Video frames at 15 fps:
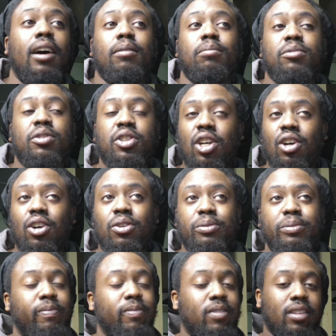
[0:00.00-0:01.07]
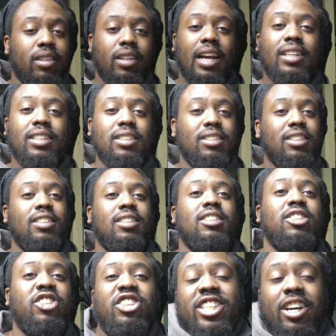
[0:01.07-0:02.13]
So that just
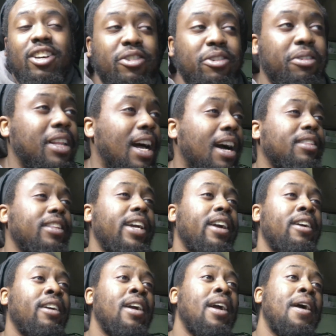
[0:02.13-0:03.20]
should tell you a lot there.